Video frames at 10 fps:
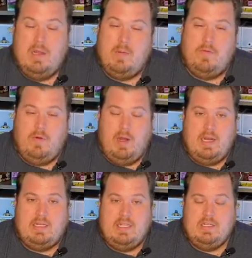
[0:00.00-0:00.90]
And before I
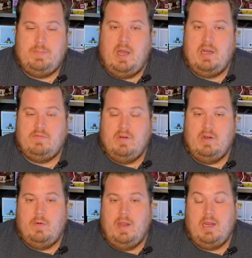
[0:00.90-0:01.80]
get to this box real
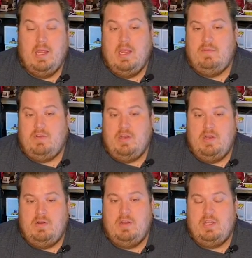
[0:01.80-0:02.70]
quick, if you're
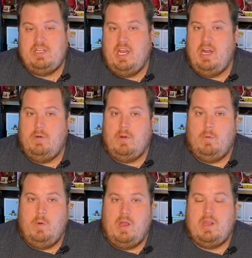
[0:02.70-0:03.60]
new to the channel, I want to
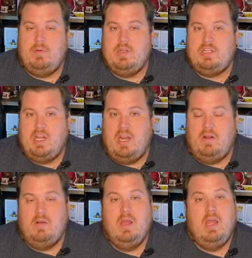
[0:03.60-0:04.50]
welcome you to the
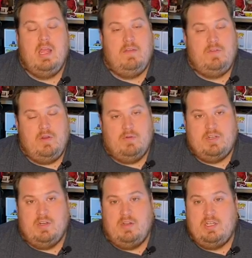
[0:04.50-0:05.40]
channel. If you
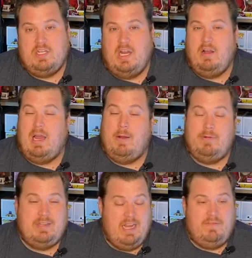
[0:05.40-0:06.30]
return to the channel, I
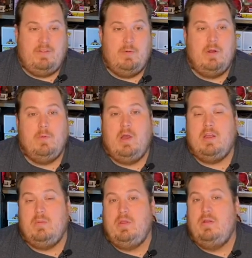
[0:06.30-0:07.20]
would definitely want to
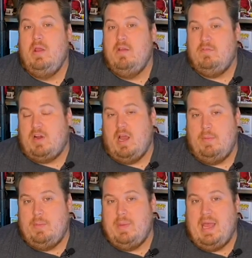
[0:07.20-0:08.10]
welcome you for
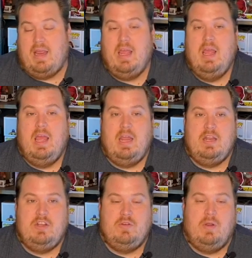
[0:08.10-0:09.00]
coming back and
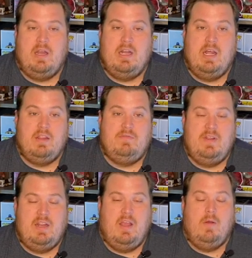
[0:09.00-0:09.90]
enjoying another
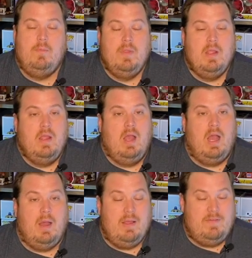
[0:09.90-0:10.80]
video.
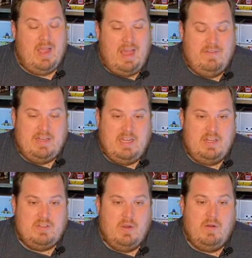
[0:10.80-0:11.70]
Uh, if you haven't
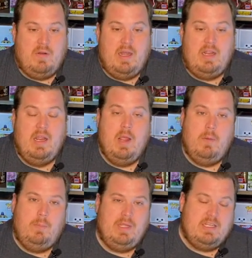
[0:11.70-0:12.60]
done so already,
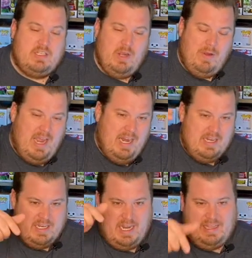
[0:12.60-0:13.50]
please go ahead
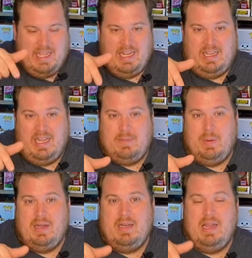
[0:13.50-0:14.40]
and hit that like
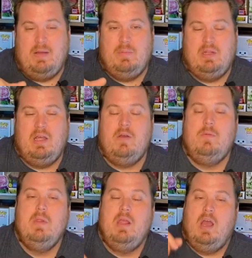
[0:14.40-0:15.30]
button down
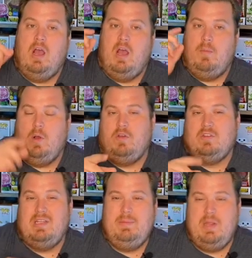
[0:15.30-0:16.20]
below. Um, also,
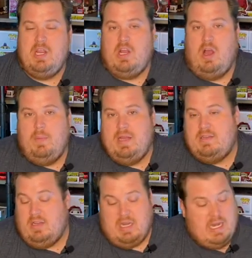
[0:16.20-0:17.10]
leave me a
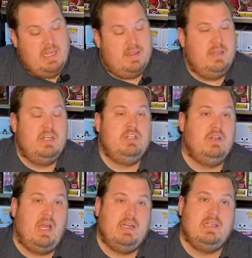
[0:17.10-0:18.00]
comment on anything that you
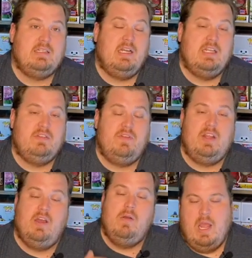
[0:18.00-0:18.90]
liked inside this
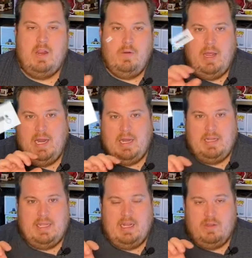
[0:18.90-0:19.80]
video, and go ahead and
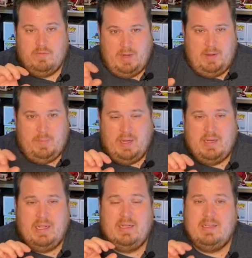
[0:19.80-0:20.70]
hit that little red button
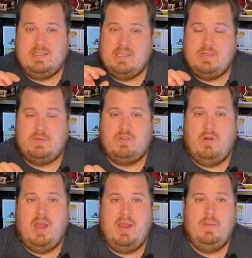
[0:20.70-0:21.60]
down there that says
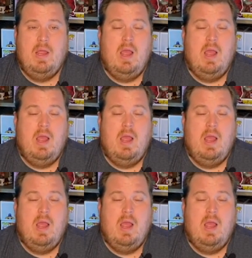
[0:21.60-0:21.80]
subscribe,